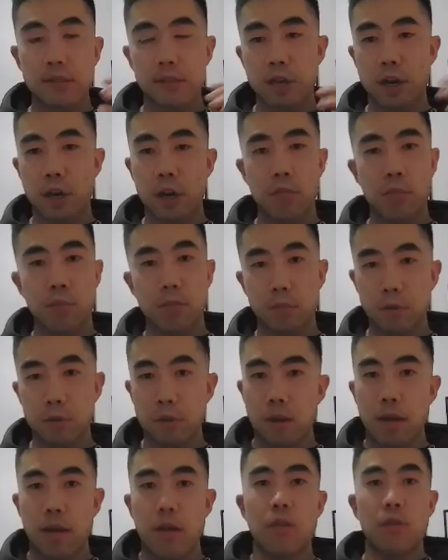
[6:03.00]
to help
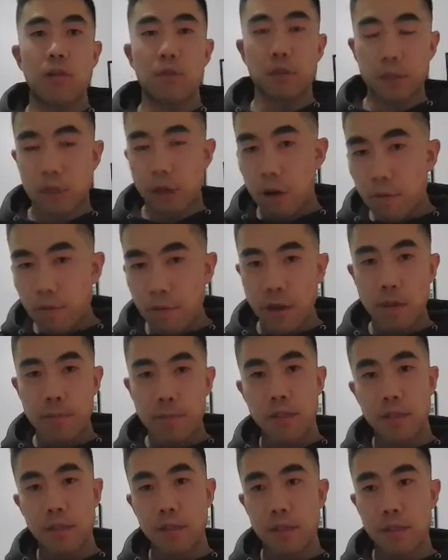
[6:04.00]
yourself and your
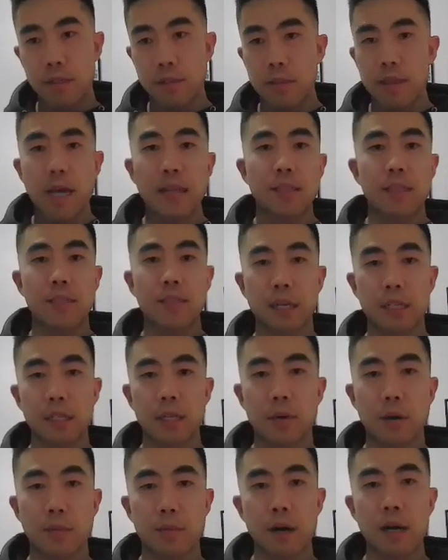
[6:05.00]
business, that's
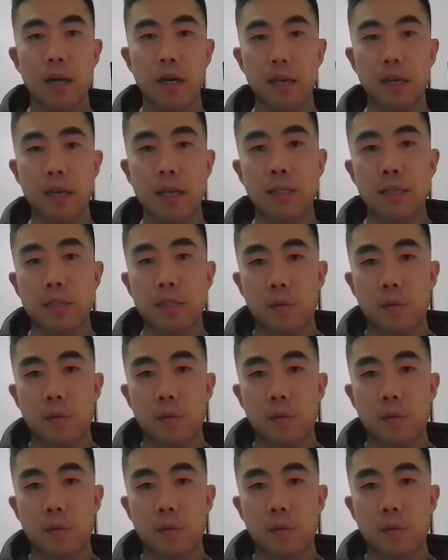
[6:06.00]
essentially what marketing is.